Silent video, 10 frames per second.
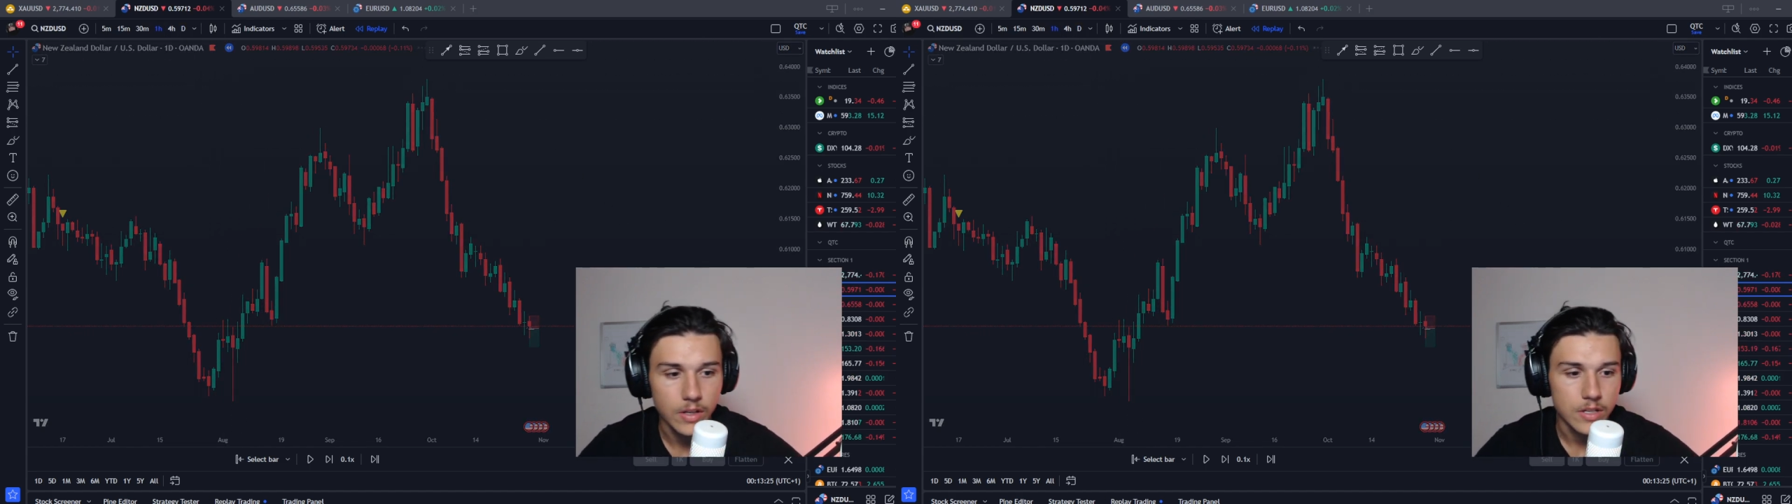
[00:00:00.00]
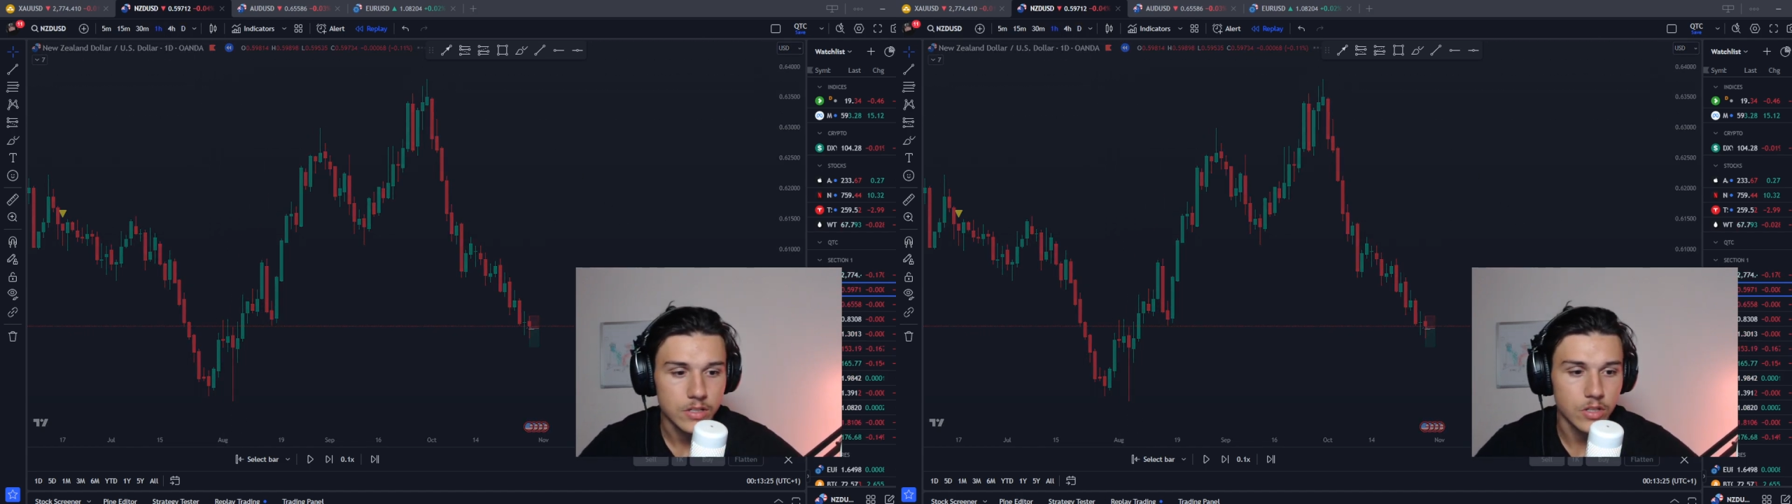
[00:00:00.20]

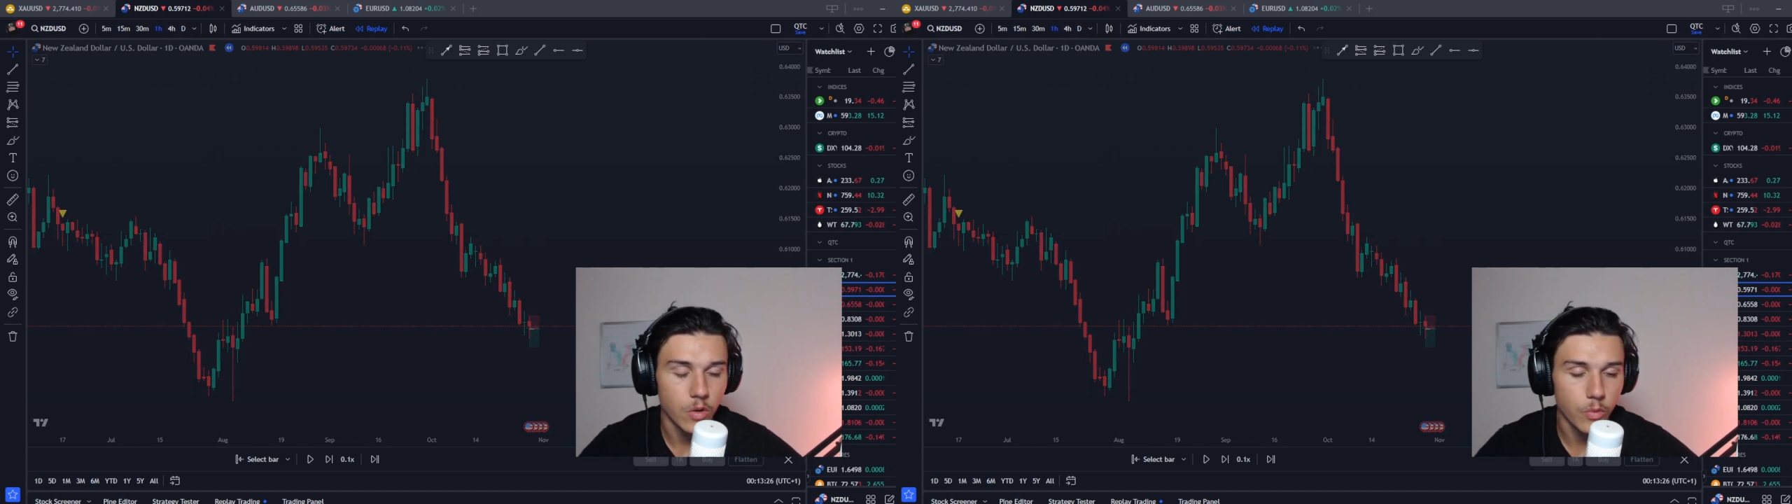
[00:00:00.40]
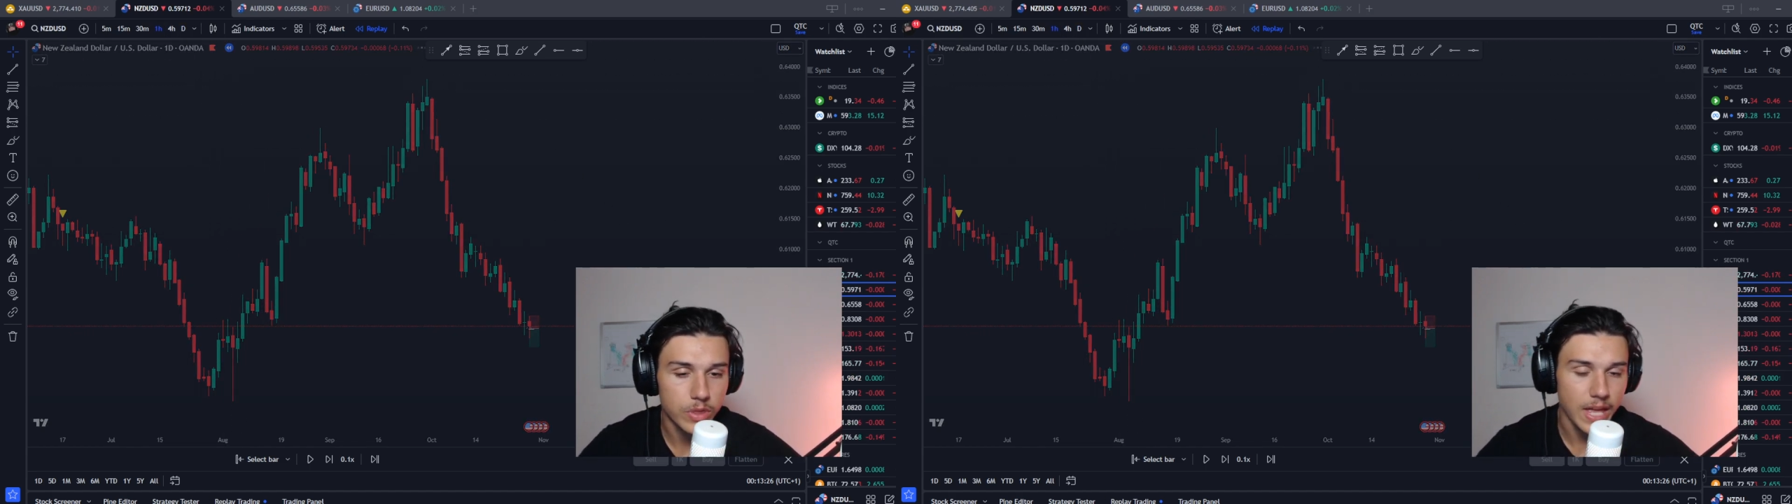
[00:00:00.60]
So
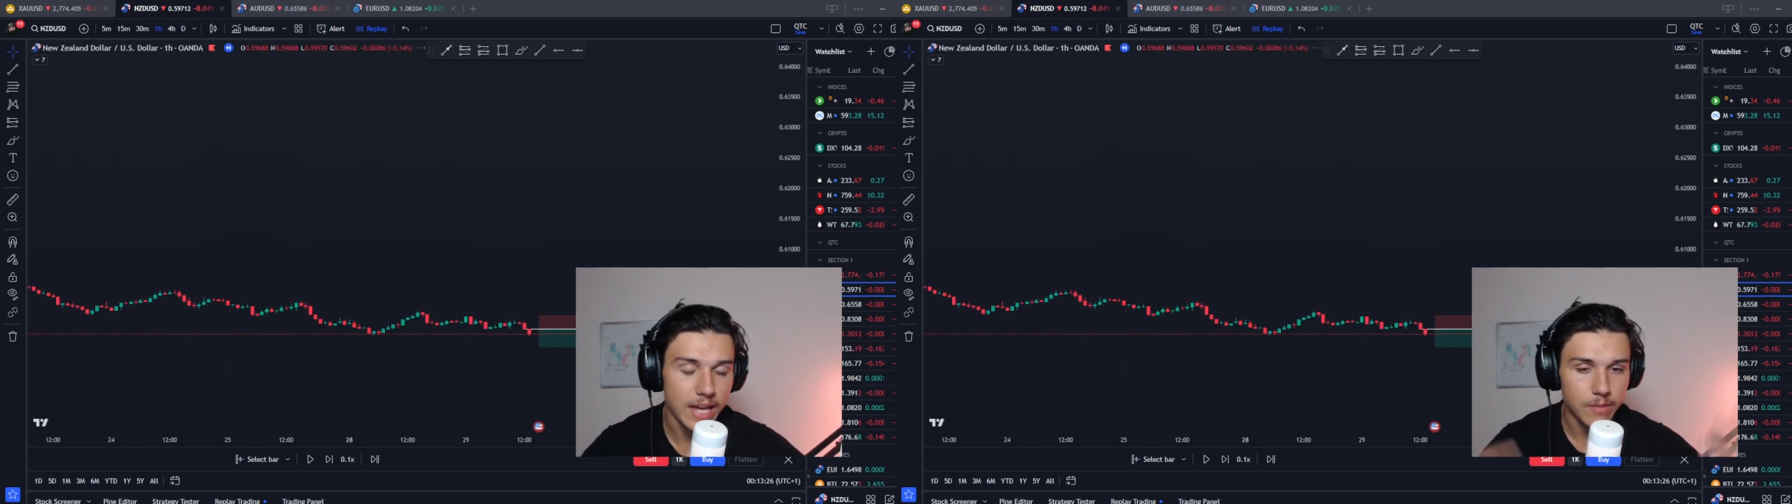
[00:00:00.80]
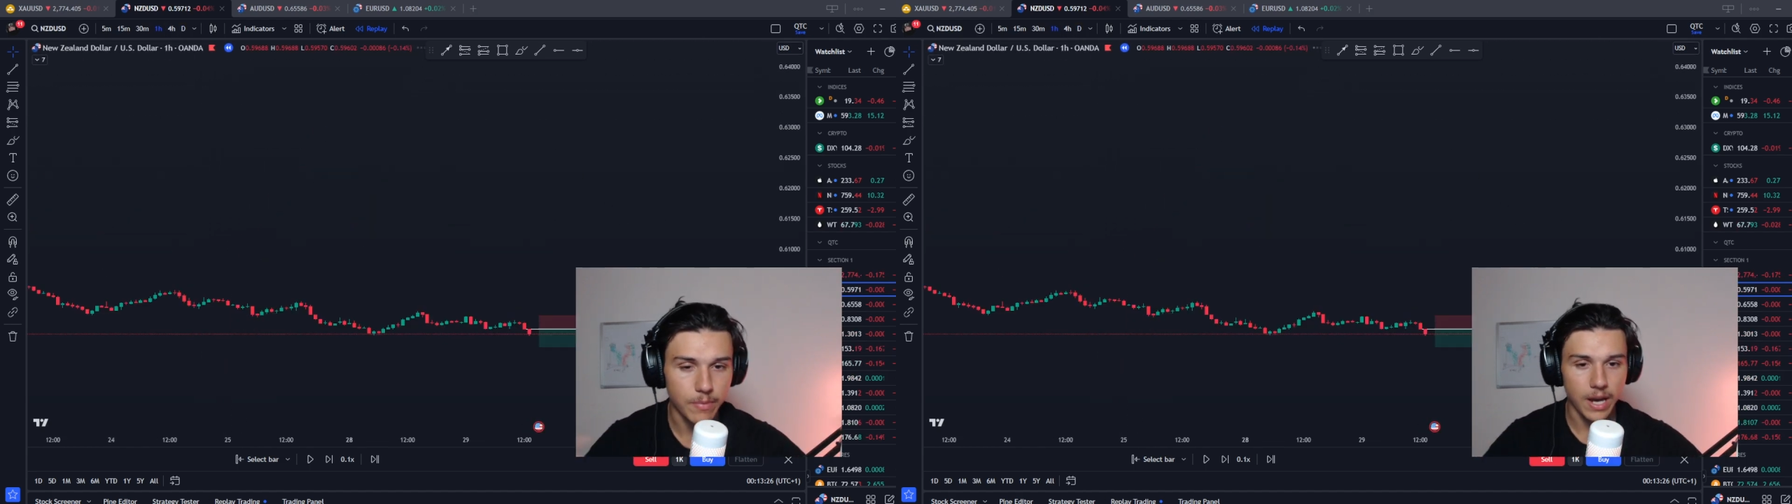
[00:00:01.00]
with that
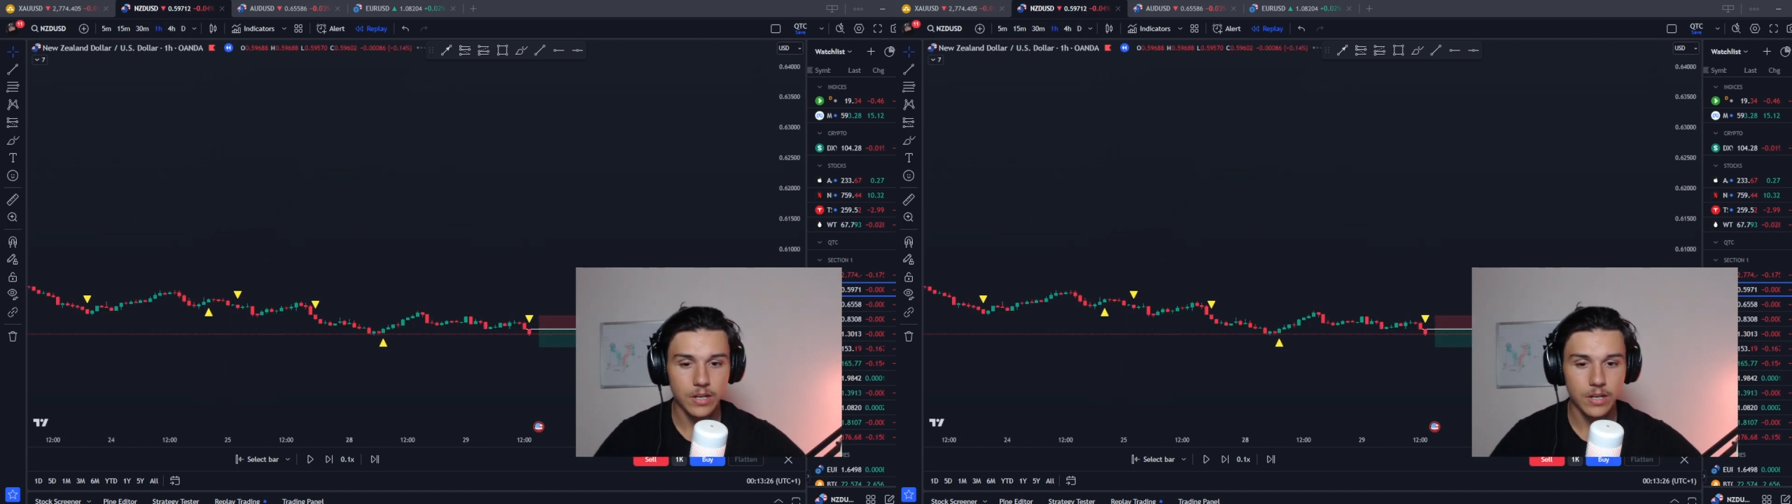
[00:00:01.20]
in mind,